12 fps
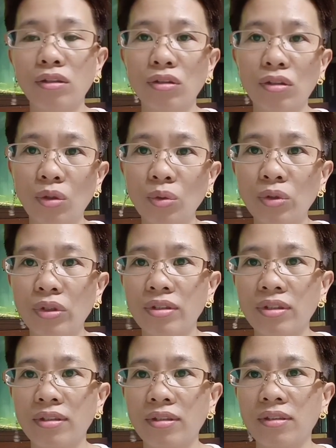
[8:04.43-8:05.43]

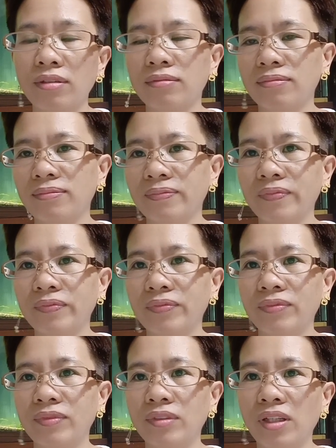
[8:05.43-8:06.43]
daughters,
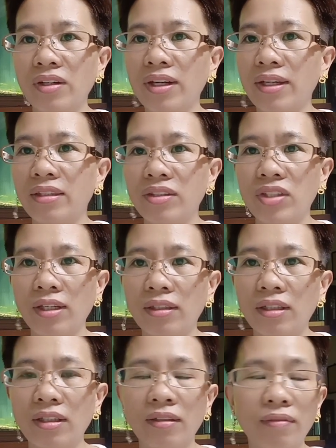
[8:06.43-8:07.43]

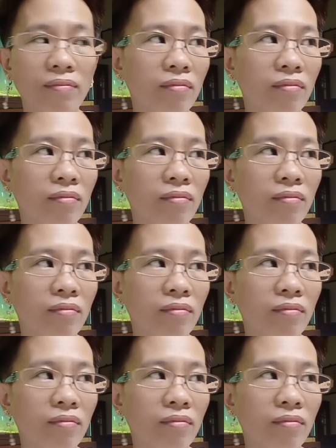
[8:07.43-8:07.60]
grandchildren.